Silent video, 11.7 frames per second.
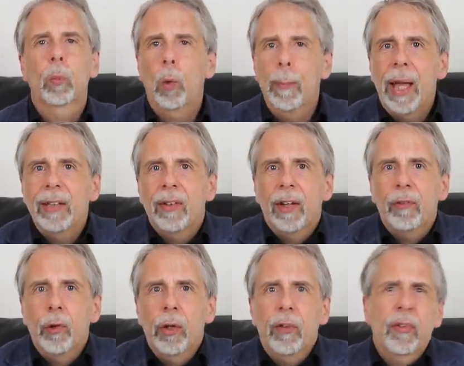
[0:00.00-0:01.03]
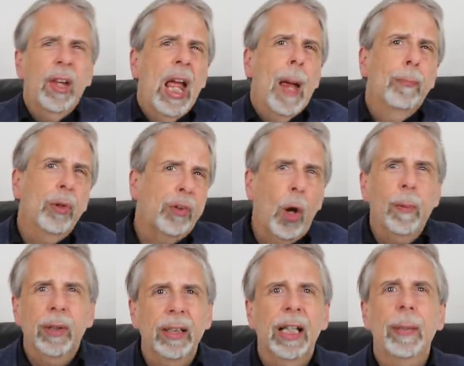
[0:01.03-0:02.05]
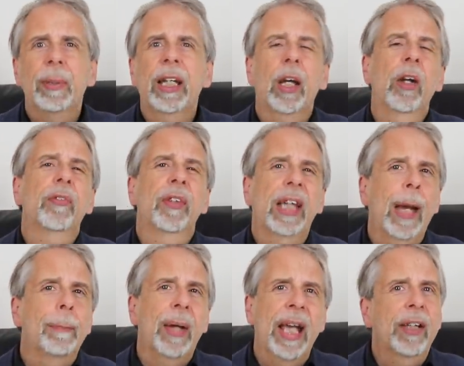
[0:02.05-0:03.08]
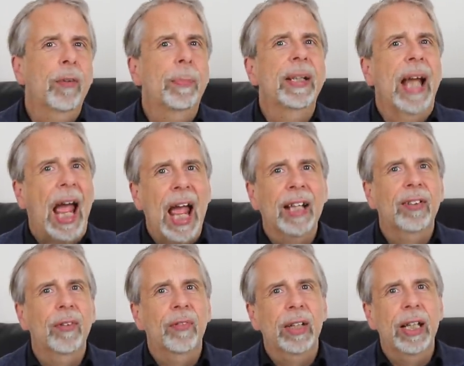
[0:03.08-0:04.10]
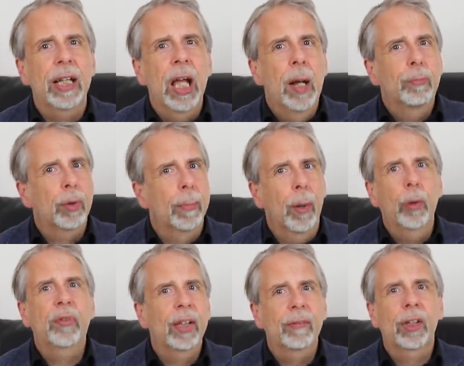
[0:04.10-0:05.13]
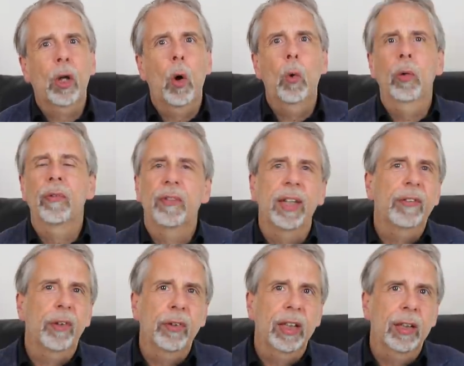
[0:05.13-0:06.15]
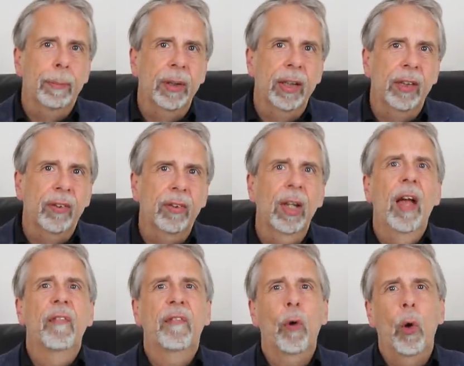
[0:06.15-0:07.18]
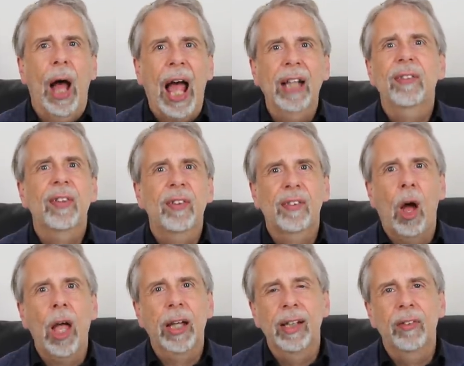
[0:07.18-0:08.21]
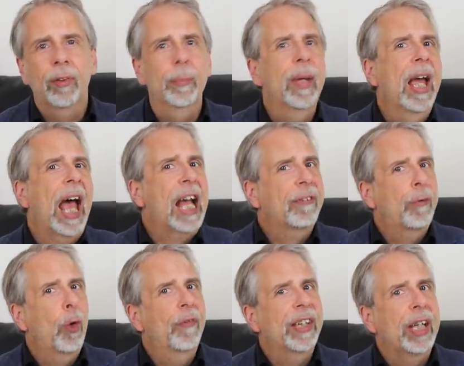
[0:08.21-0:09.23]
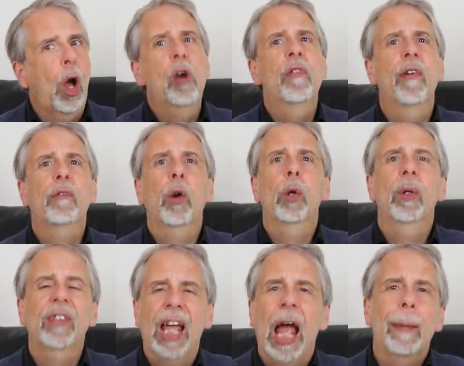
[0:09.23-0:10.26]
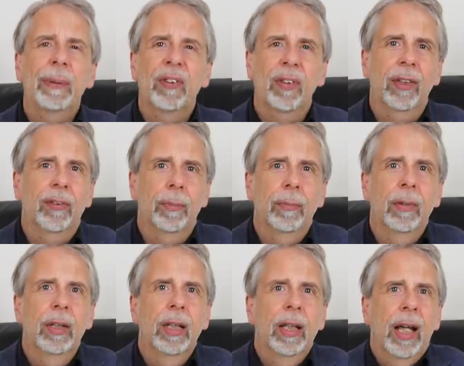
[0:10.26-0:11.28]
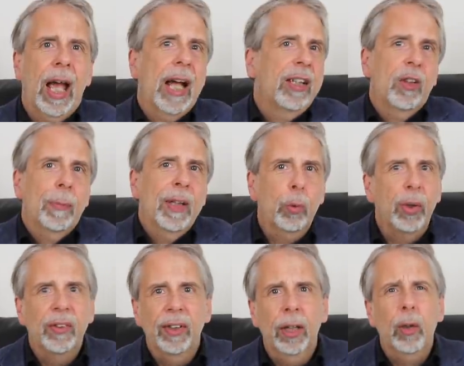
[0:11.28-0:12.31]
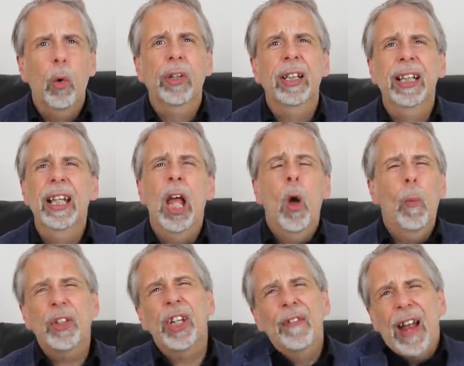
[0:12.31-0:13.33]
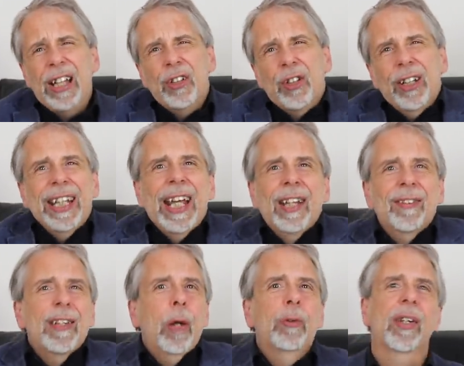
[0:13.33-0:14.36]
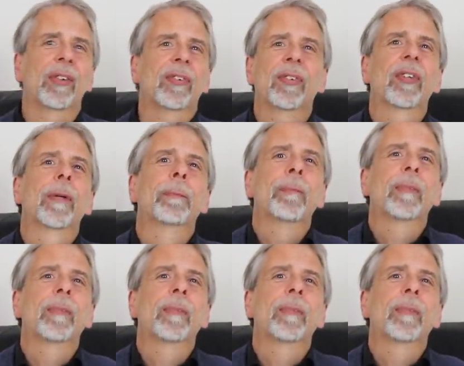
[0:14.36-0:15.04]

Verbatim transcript: What made a difference? Predominantly because the campaign has been actively promoting the goal of defunding the police for anti Zionism and for the overthrow of capitalism. And it's been tweeting accordingly, which eventually gets noticed.